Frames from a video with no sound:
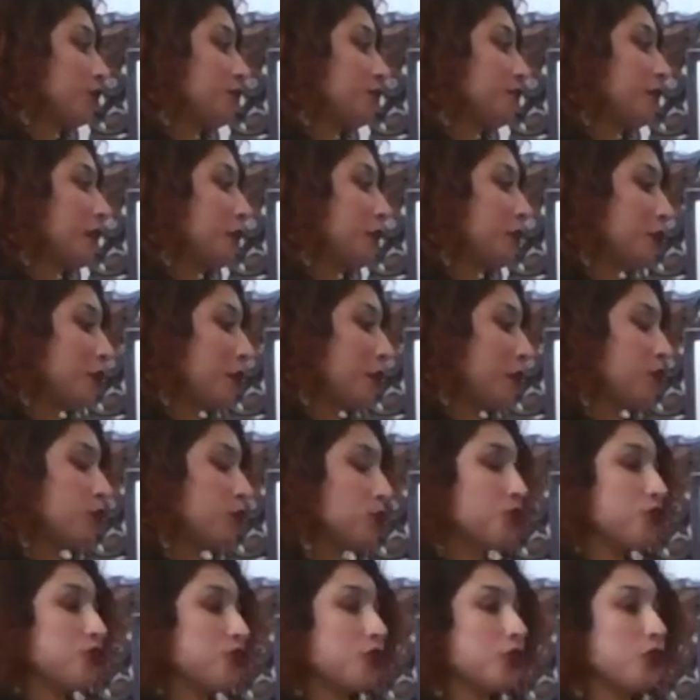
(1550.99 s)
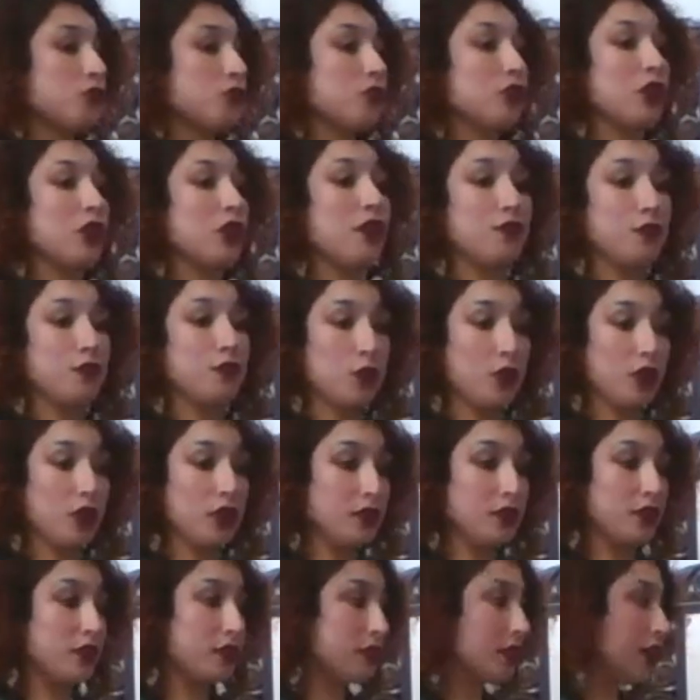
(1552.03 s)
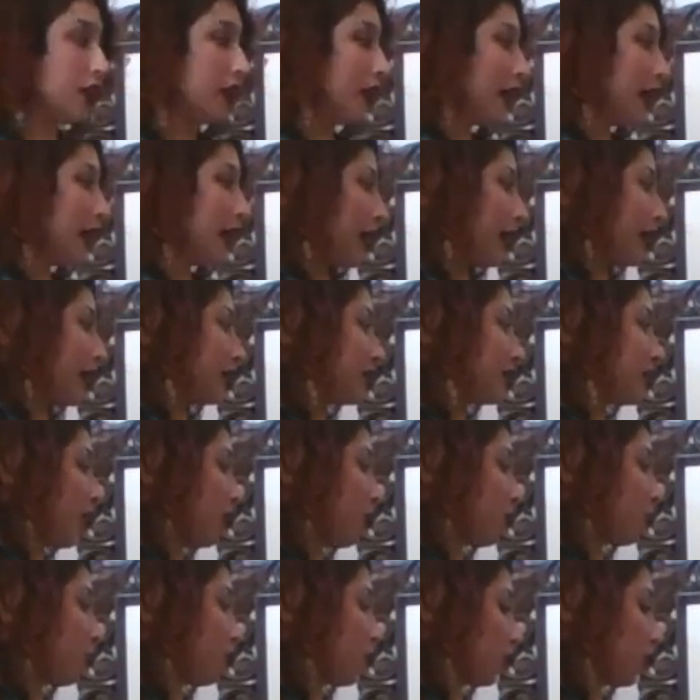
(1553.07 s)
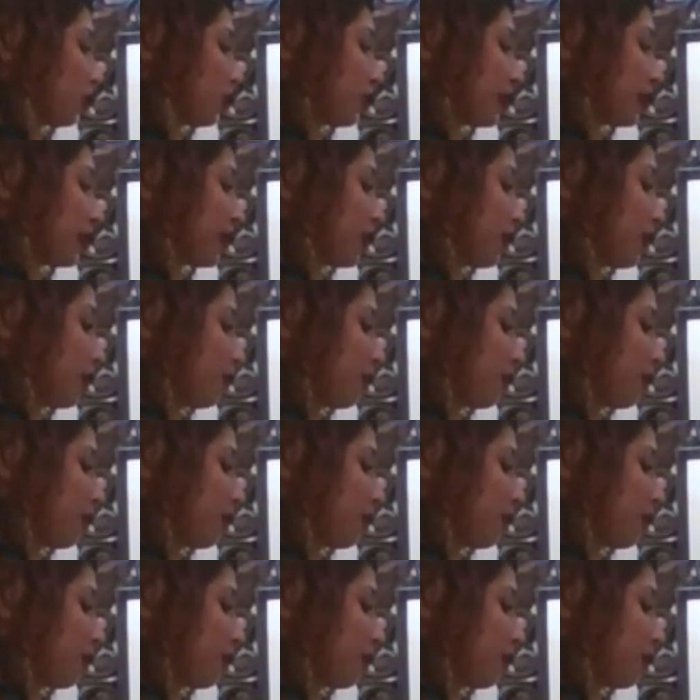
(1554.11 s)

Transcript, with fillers: your family members or your loved ones and not worrying